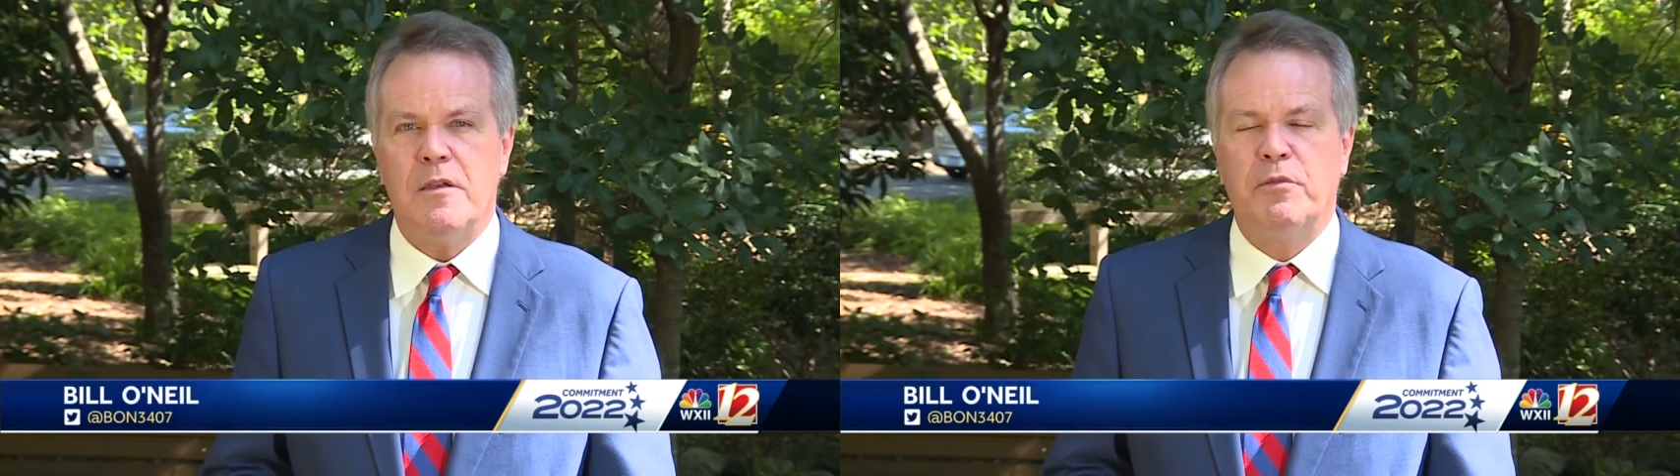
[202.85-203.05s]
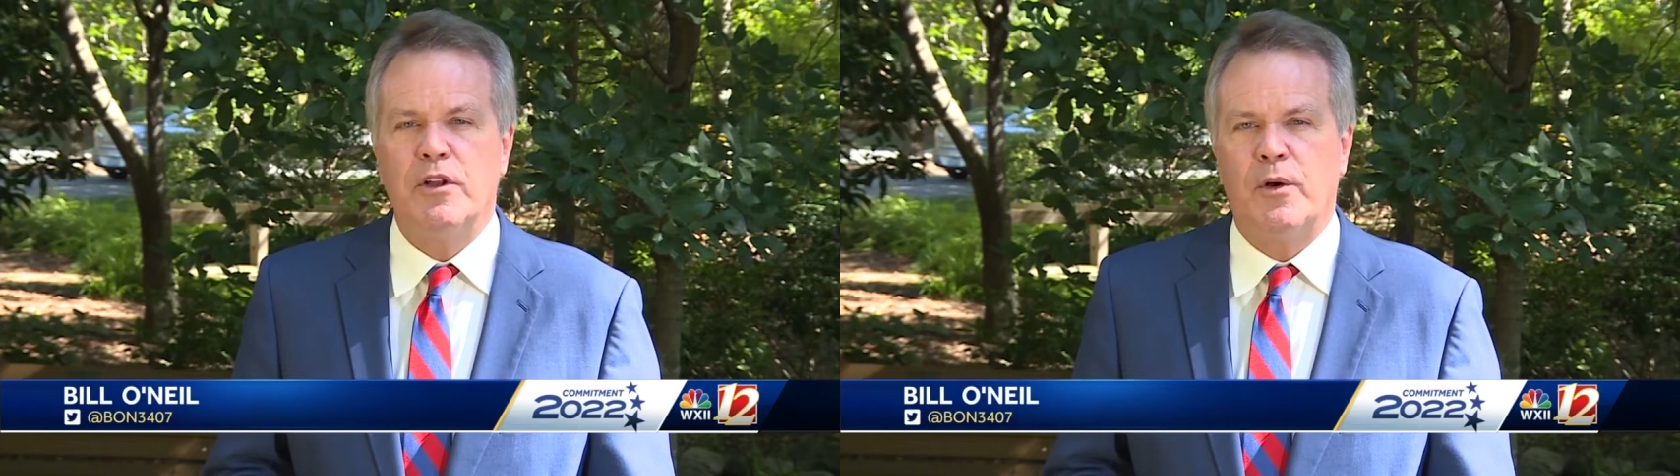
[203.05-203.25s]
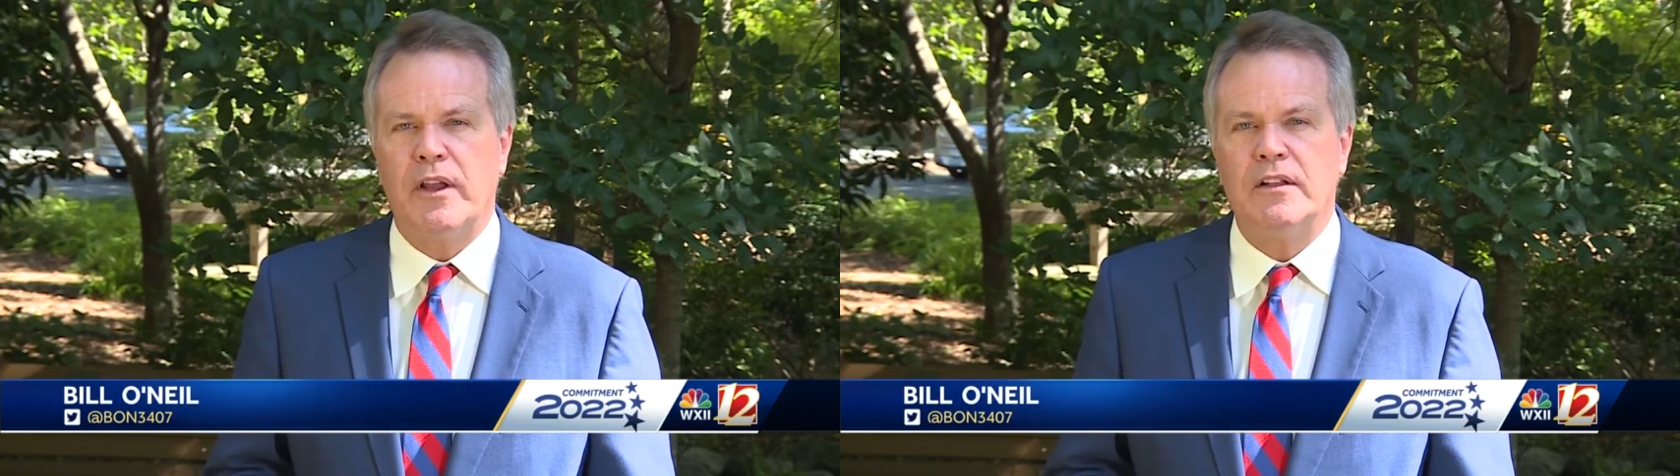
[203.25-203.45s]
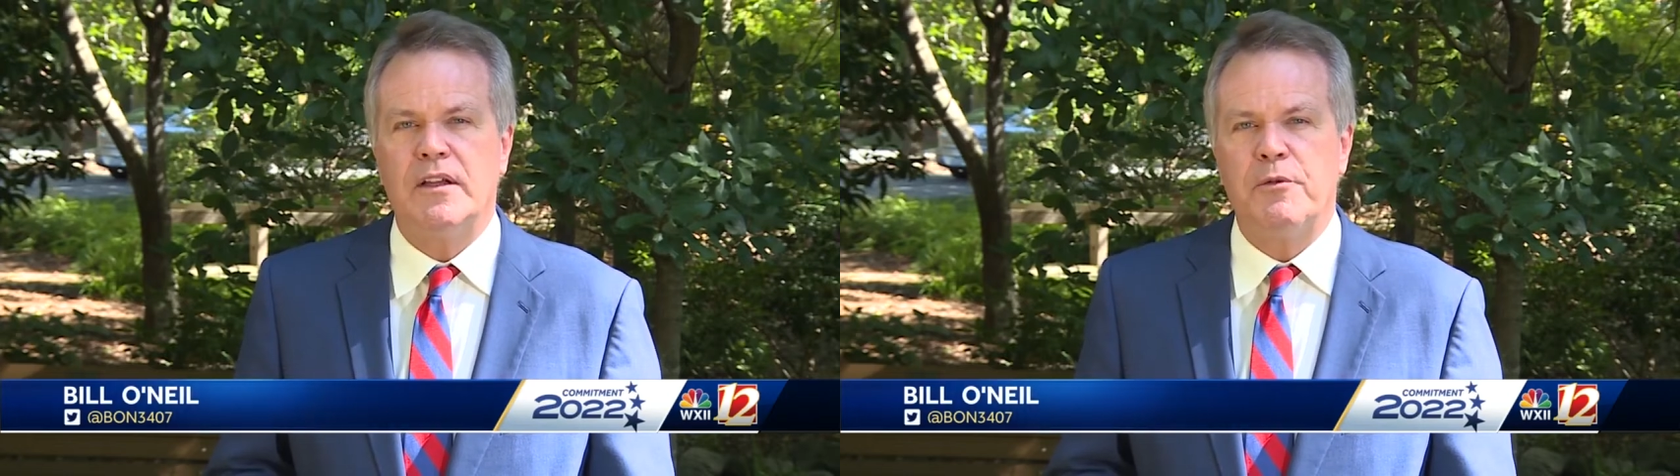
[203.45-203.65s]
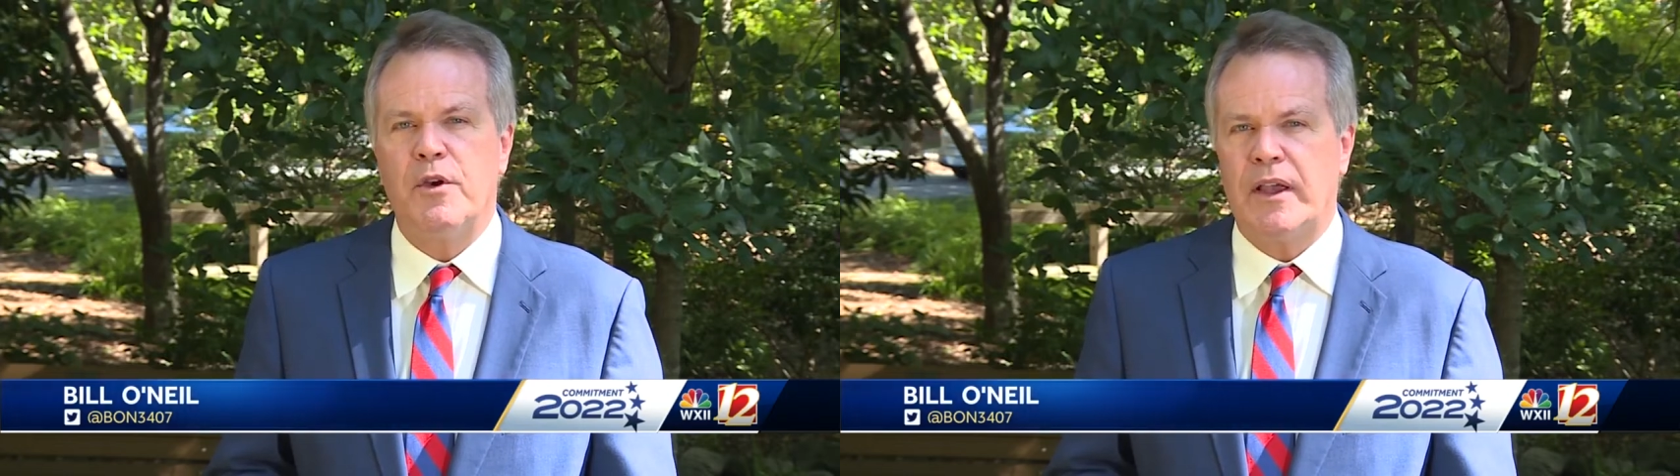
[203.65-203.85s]
Bill O'Neill,
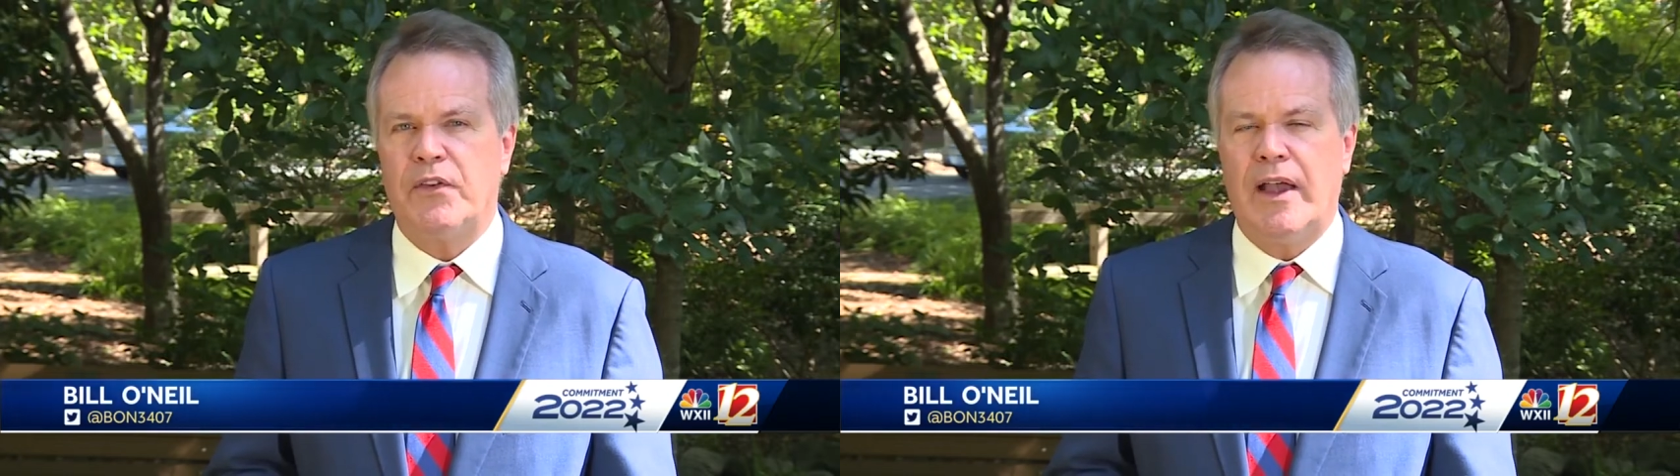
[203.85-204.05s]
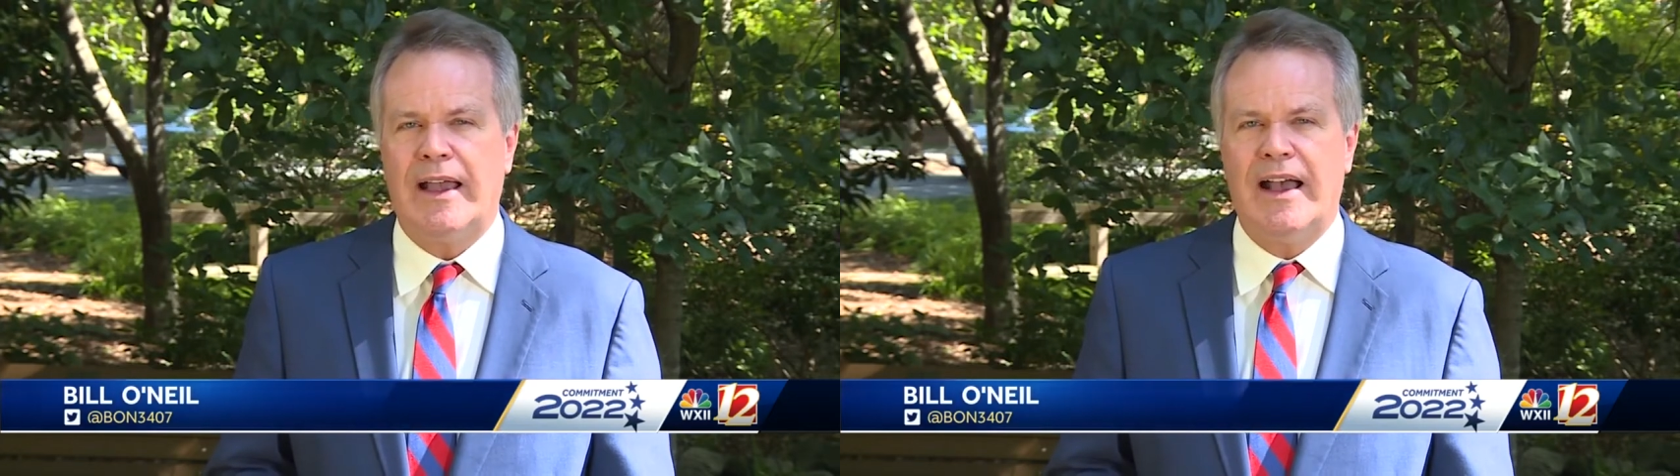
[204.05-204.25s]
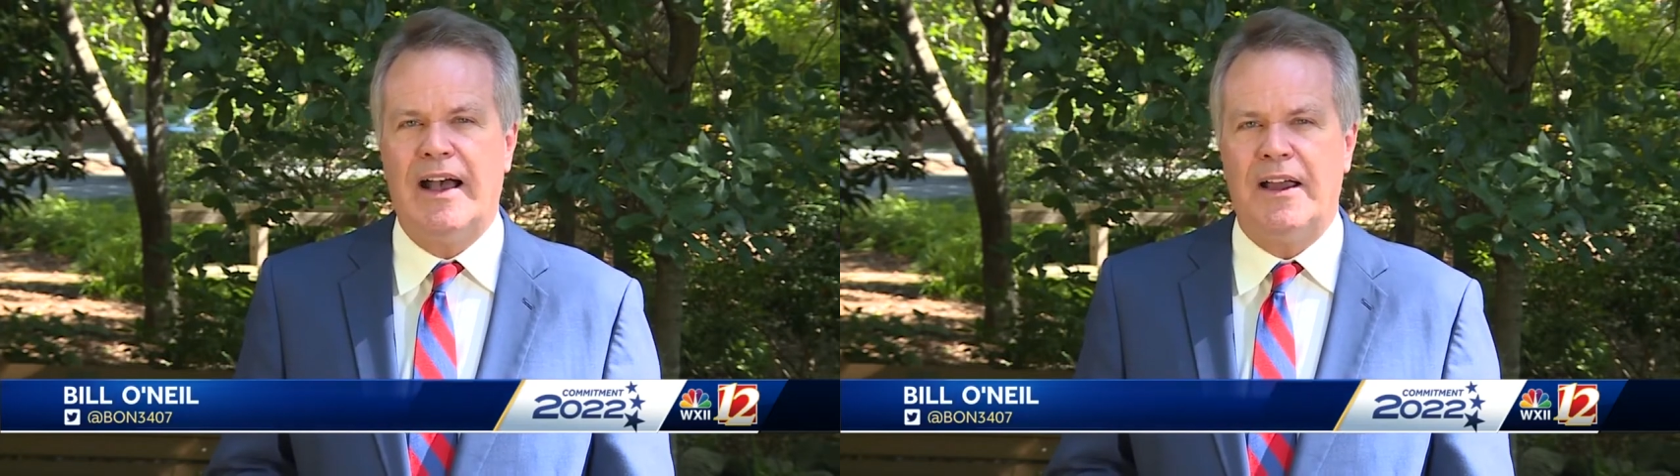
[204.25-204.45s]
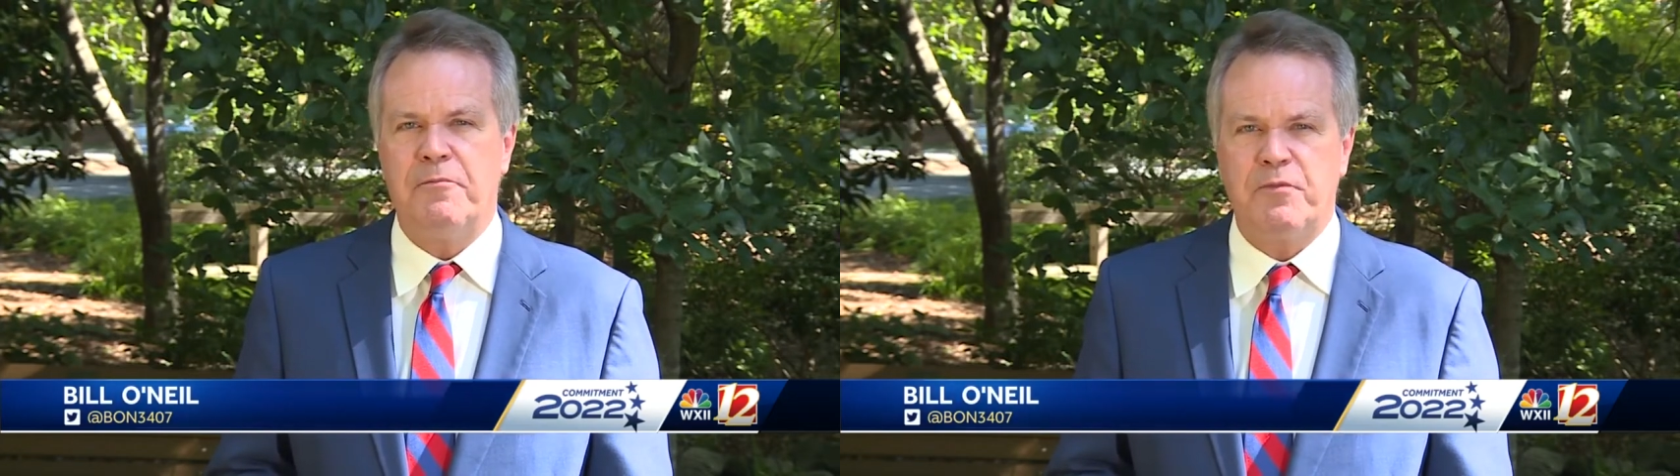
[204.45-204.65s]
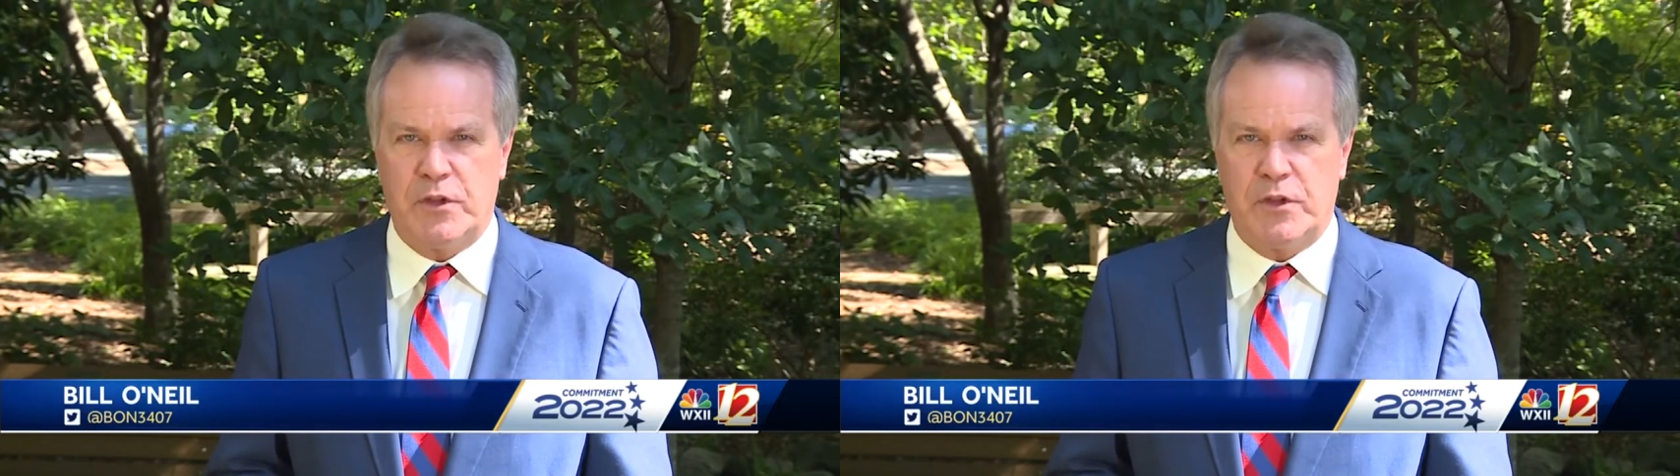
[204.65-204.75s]
WXII,